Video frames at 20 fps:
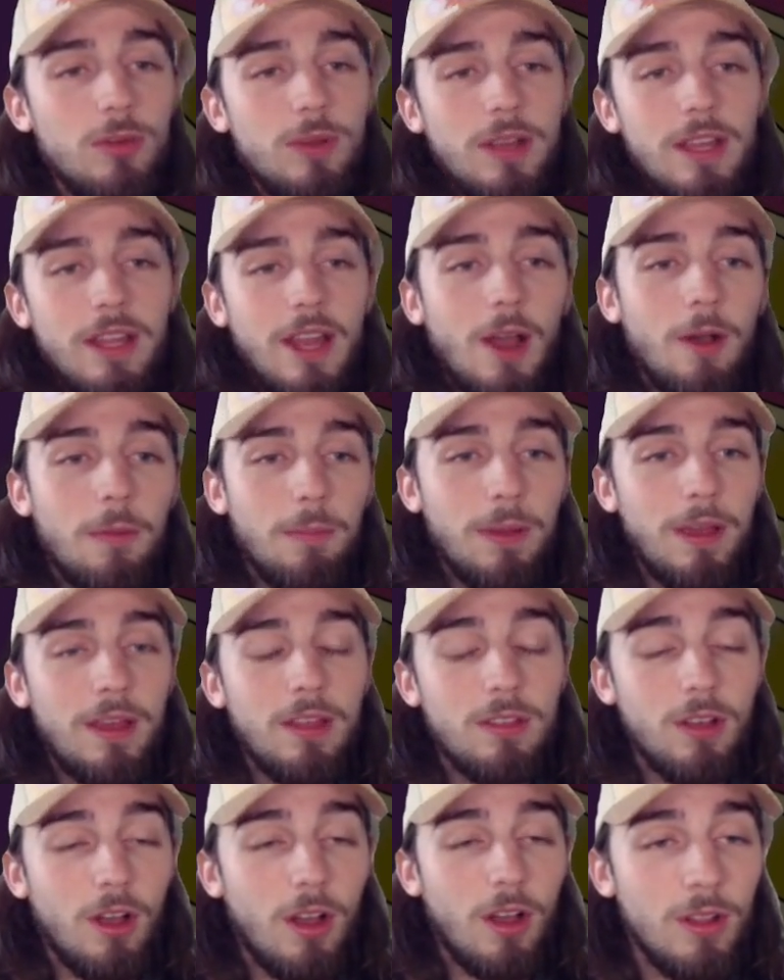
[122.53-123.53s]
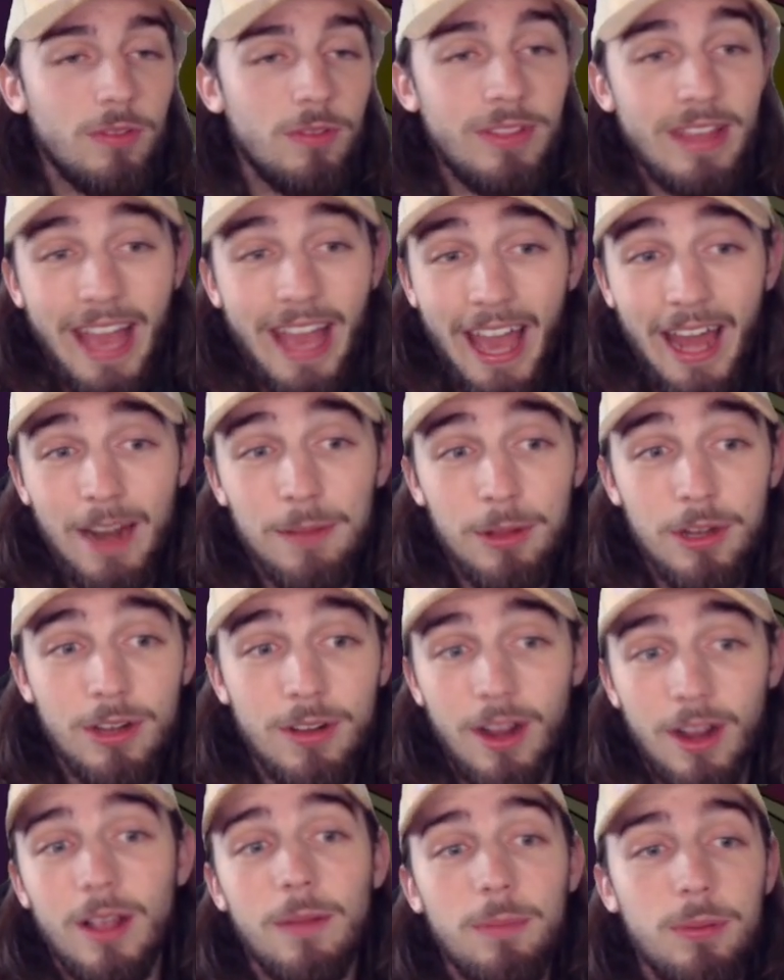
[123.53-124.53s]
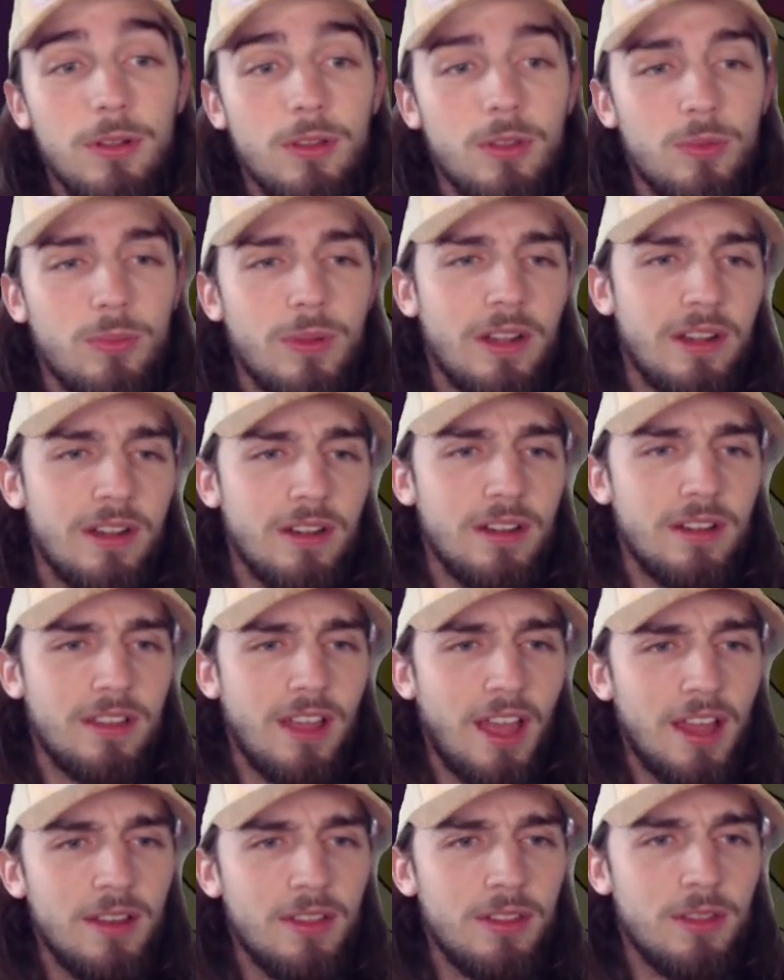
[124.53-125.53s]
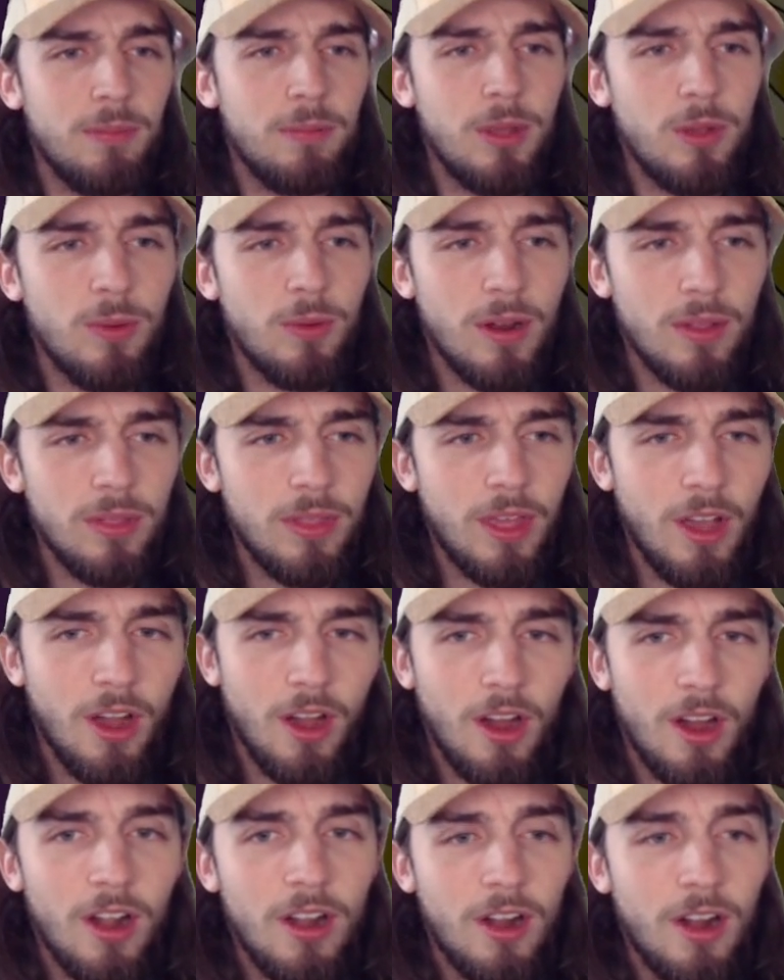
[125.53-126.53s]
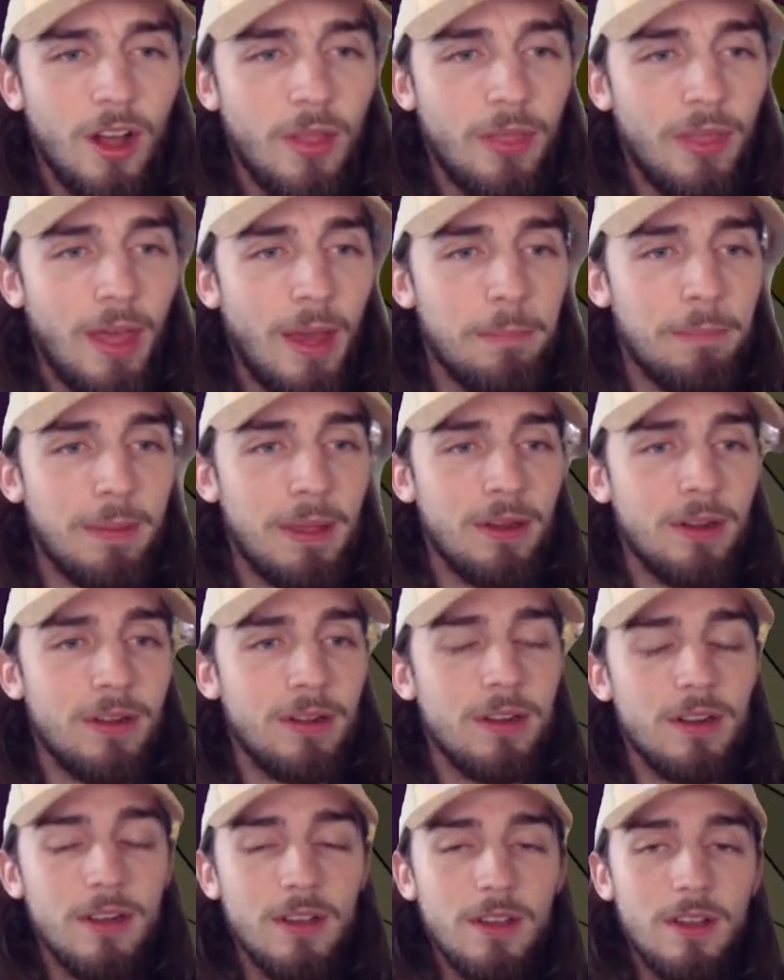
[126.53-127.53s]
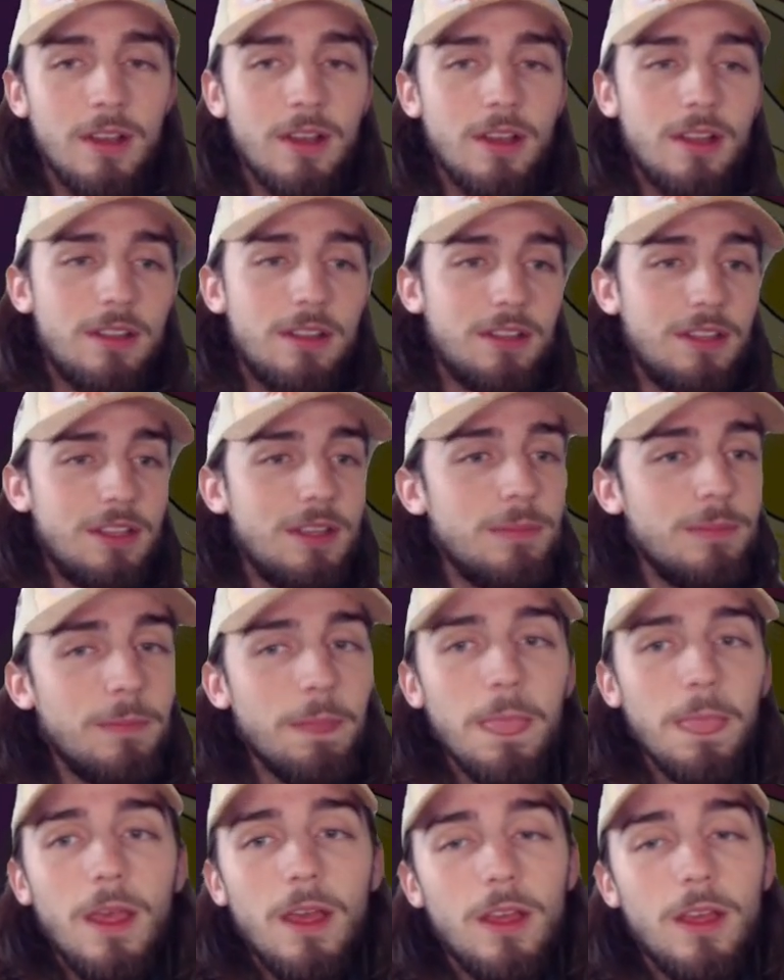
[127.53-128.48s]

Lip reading: we can outpace all of the Adamant Dragapults, which tends to be where they are on that bigger team.